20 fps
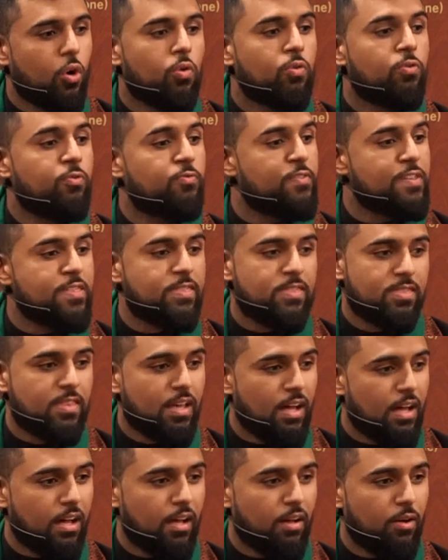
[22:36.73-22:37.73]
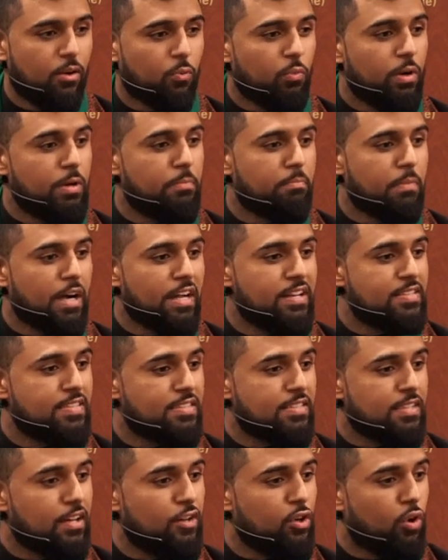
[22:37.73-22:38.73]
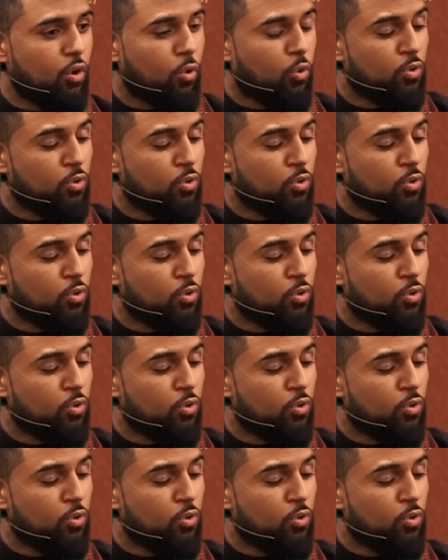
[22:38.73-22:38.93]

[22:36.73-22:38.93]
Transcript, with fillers: O Fidda, when my son